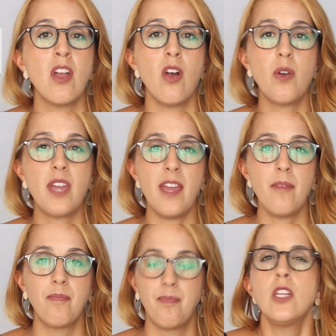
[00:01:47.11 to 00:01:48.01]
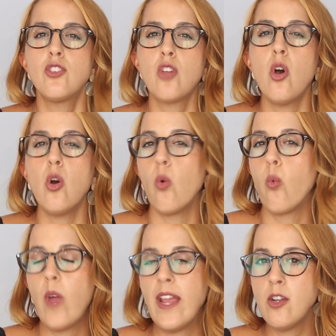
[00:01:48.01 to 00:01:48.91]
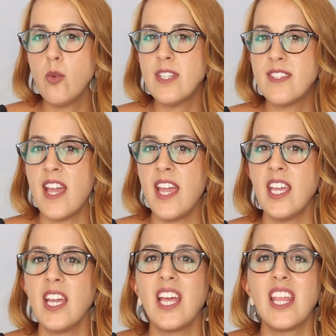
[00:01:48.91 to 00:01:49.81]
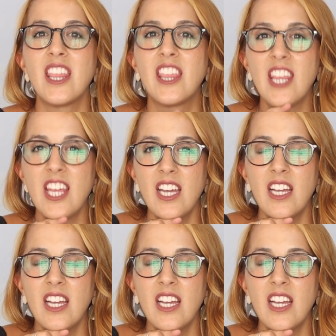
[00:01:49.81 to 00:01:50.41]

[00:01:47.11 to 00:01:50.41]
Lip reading: Okay. So when do we say the?